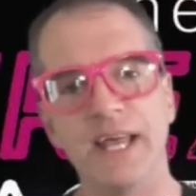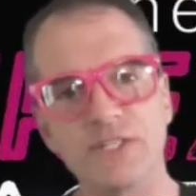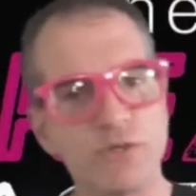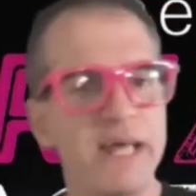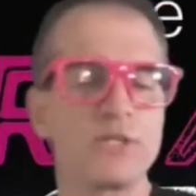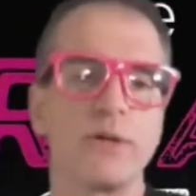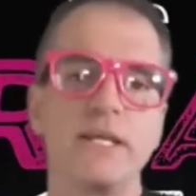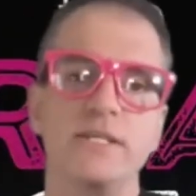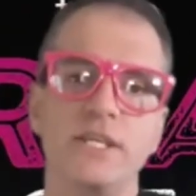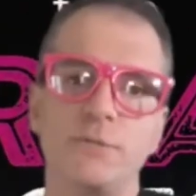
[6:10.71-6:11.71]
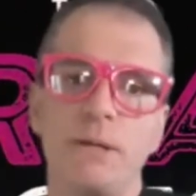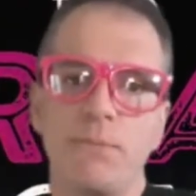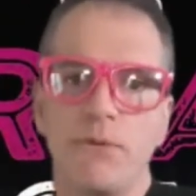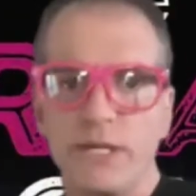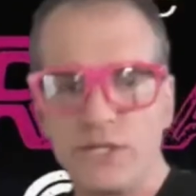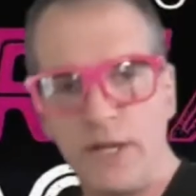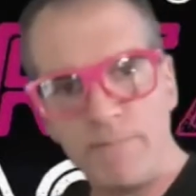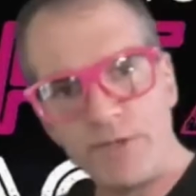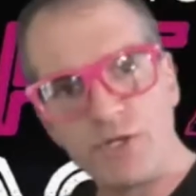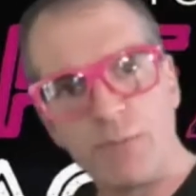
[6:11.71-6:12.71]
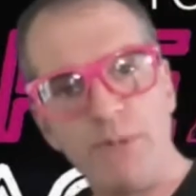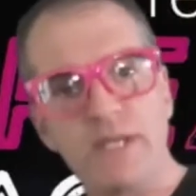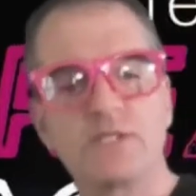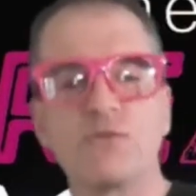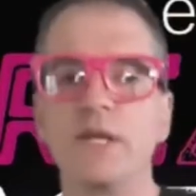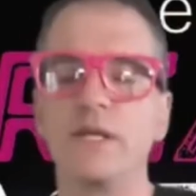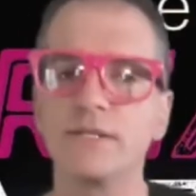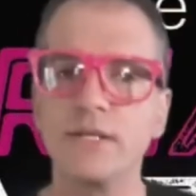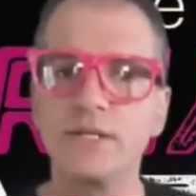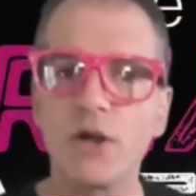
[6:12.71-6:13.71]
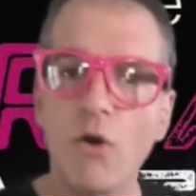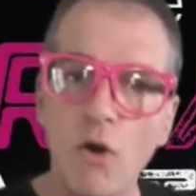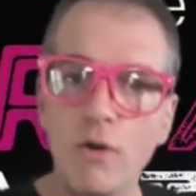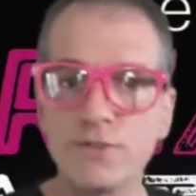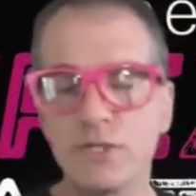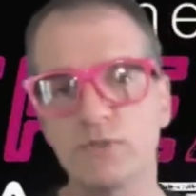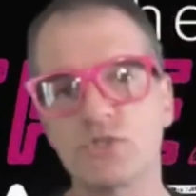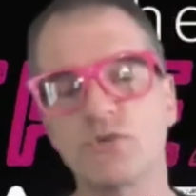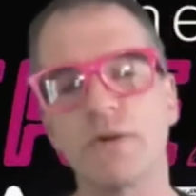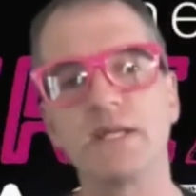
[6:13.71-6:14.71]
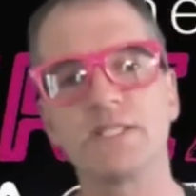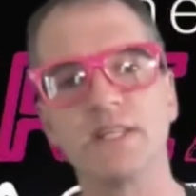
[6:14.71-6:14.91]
And so that's what I teach people, that your biggest weaknesses are also strengths,